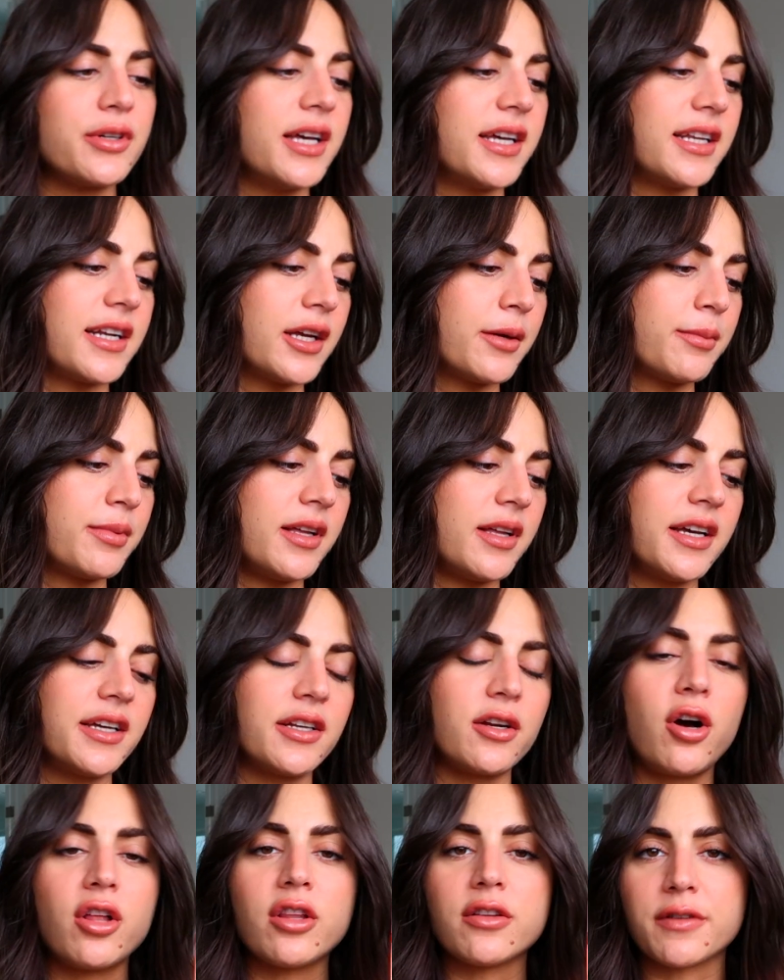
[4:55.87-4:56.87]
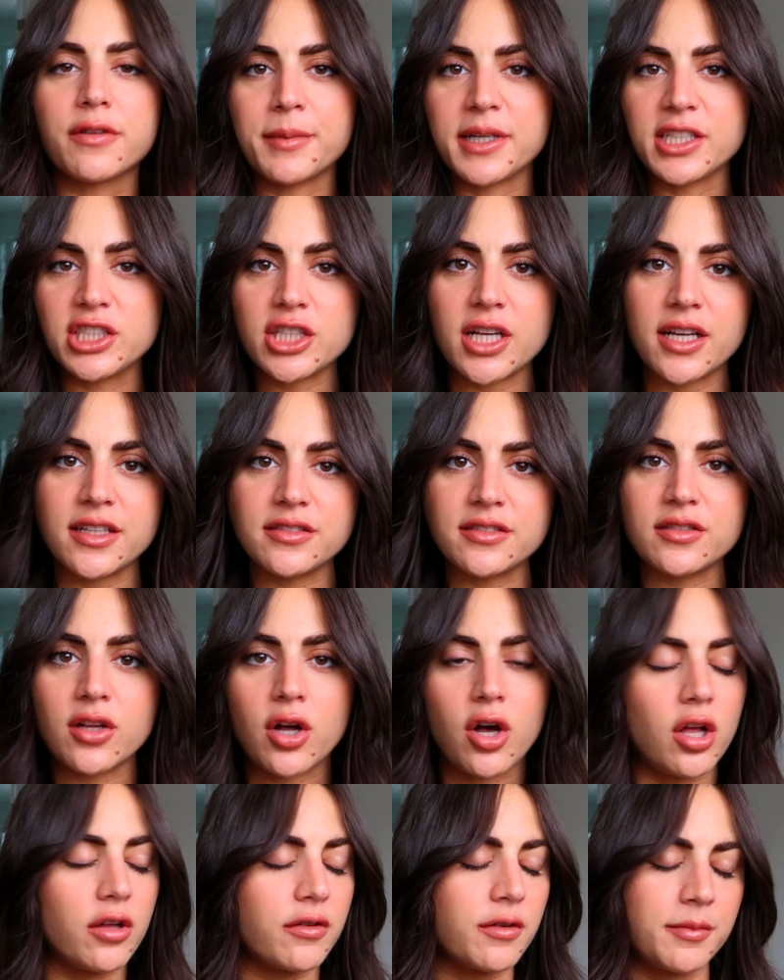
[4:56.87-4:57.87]
and I apply it all over my chest,
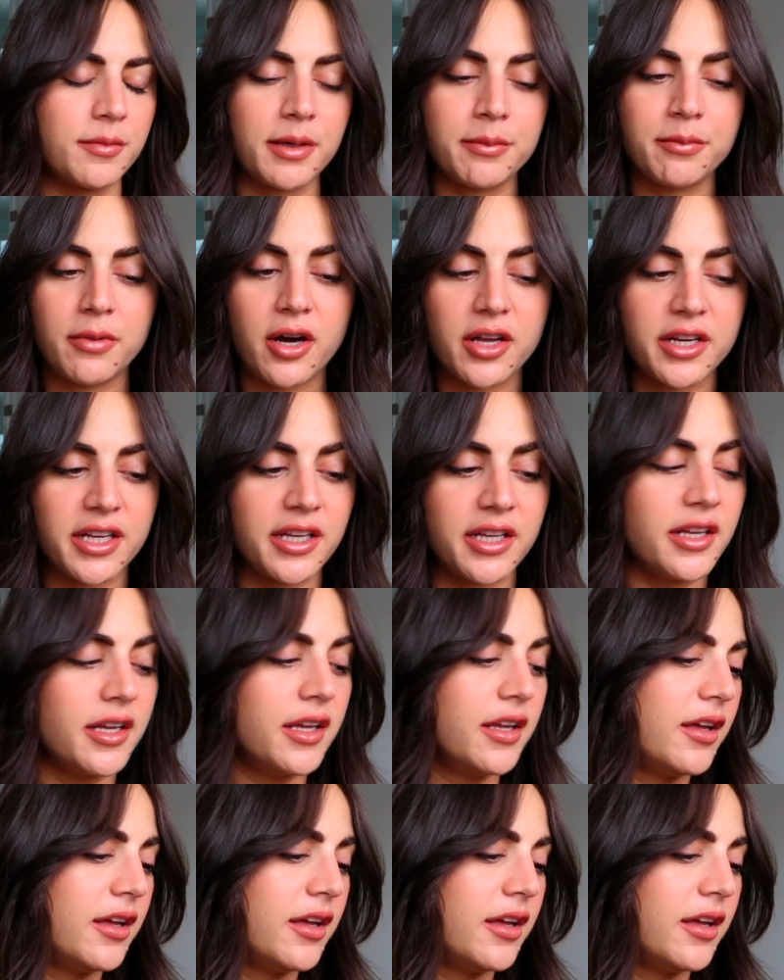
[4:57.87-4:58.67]
all over my body,